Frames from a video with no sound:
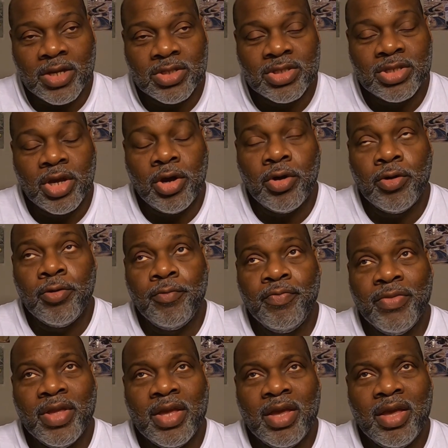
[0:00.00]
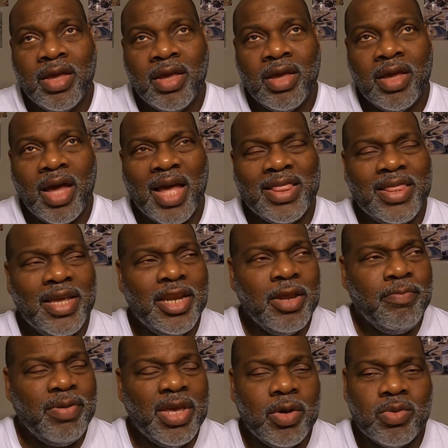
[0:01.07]
so I think
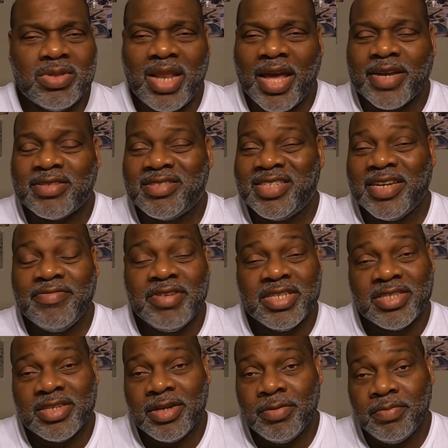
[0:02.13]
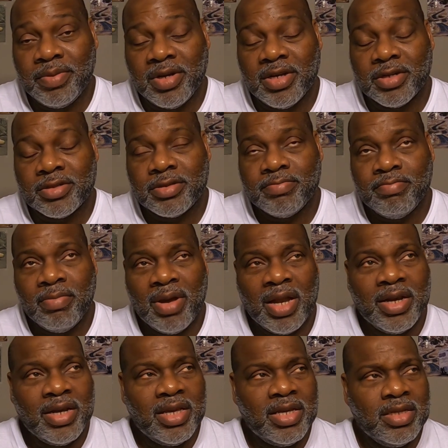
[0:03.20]
the bill was like 70 some bucks.
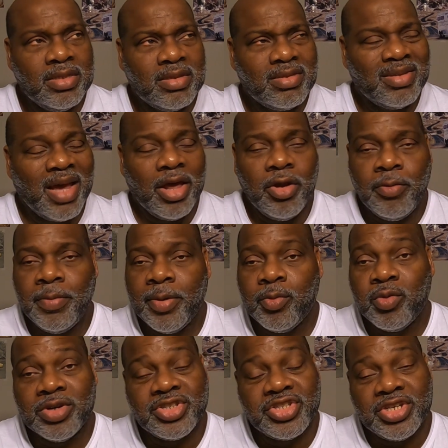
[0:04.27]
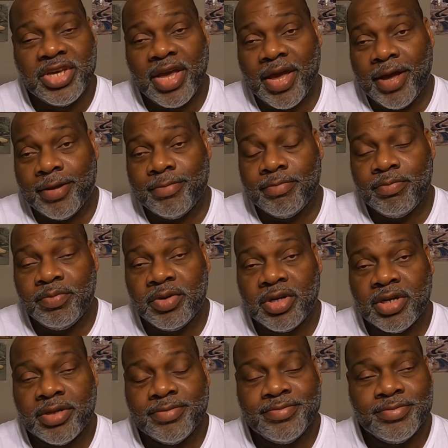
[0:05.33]
My niece, I don't remember what she got,
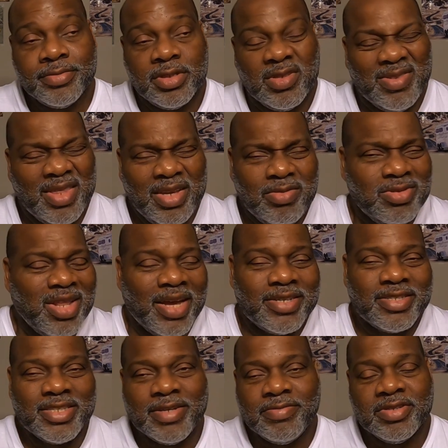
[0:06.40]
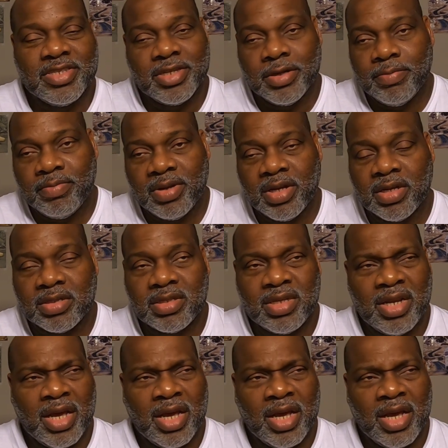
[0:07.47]
but I think was like 70 some bucks.